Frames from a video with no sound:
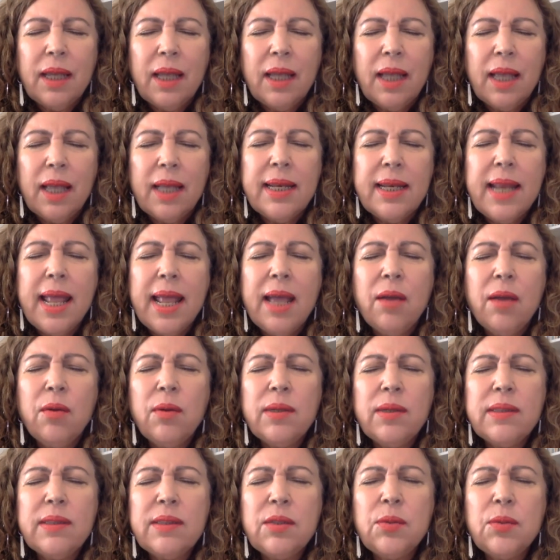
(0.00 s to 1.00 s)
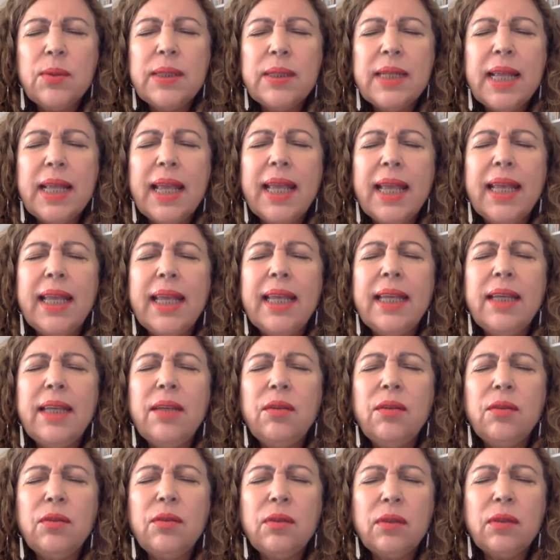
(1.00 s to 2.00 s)
And now, as you
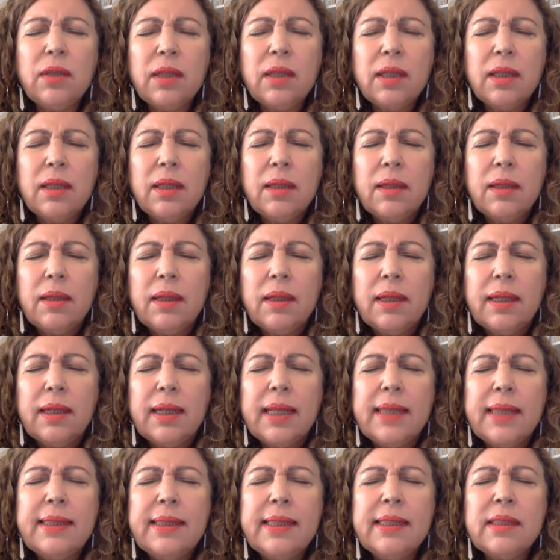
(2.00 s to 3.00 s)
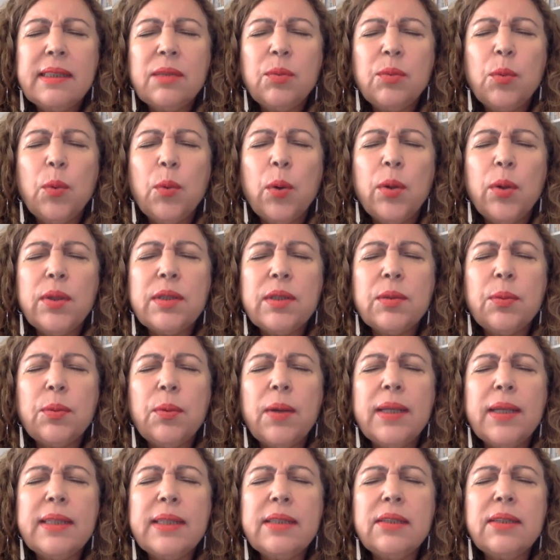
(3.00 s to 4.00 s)
inhale, let these words
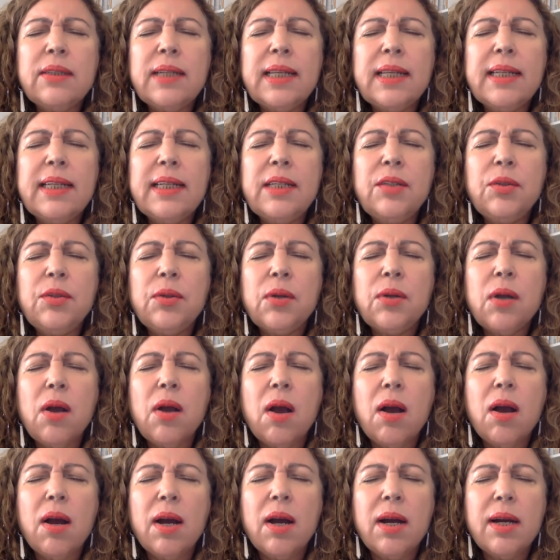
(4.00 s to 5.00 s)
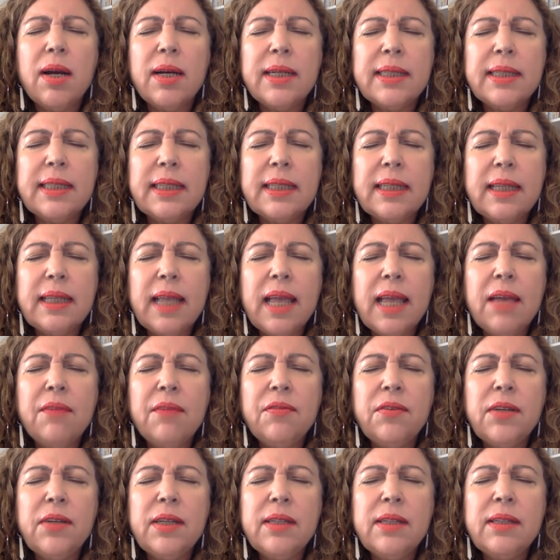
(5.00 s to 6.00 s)
resonate in your heart.
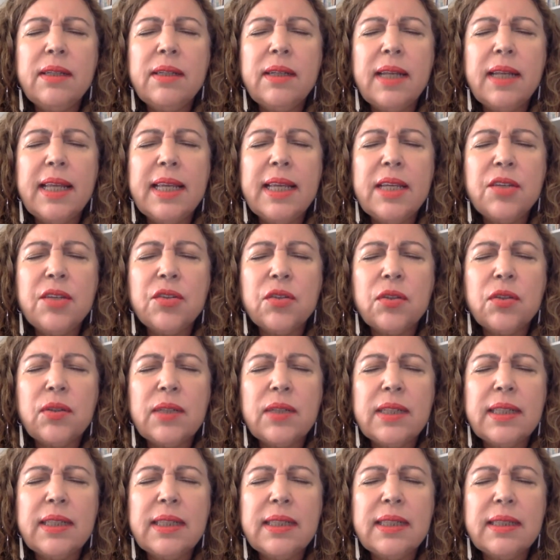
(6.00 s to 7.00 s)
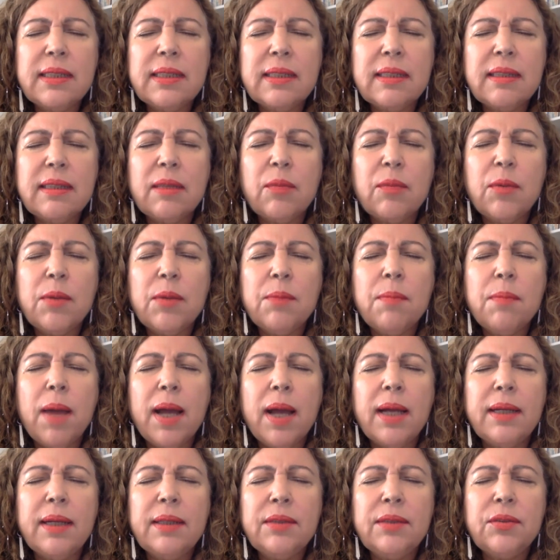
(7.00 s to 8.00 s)
Every inhalation is a
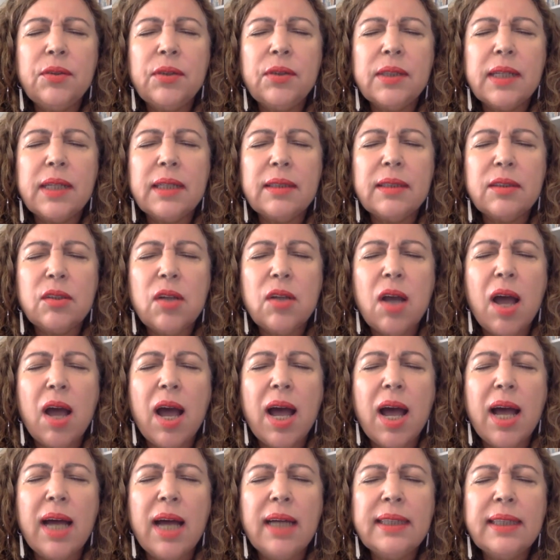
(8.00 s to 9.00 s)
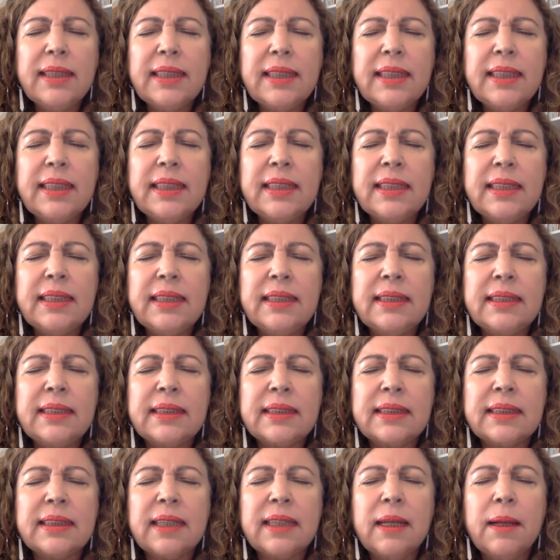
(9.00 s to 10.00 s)
reminder that God
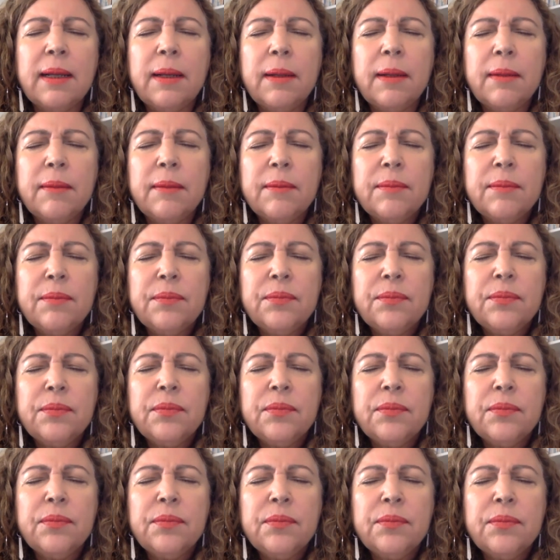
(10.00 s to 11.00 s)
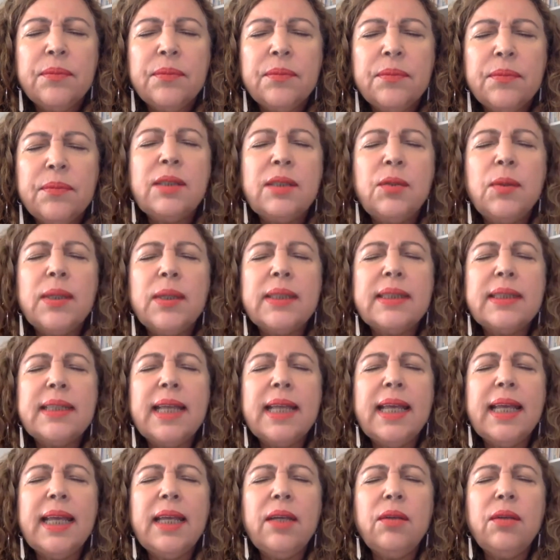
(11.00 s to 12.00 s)
is. As you
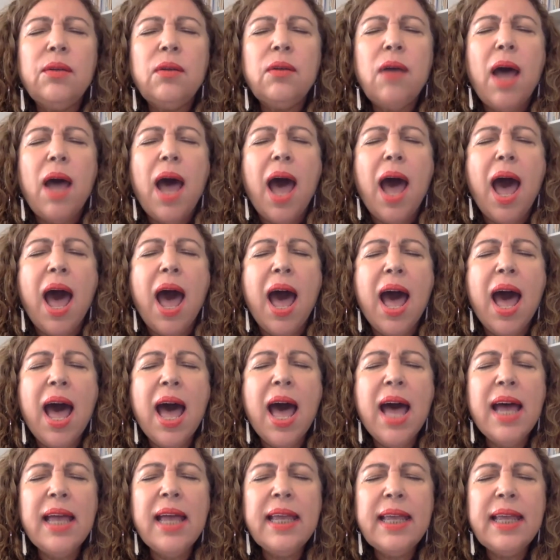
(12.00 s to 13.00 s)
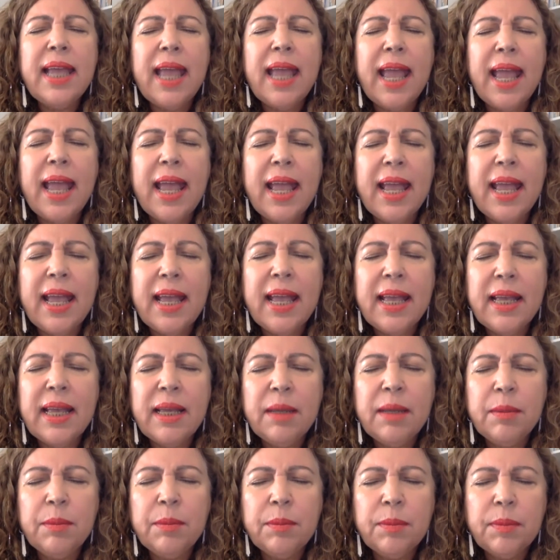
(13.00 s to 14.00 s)
exhale, I
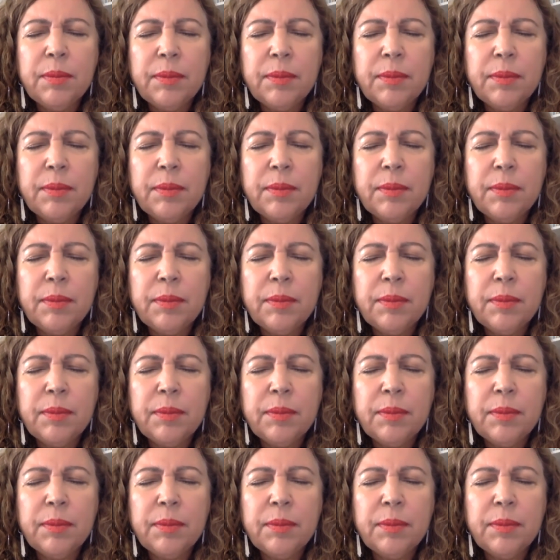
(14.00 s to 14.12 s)
am.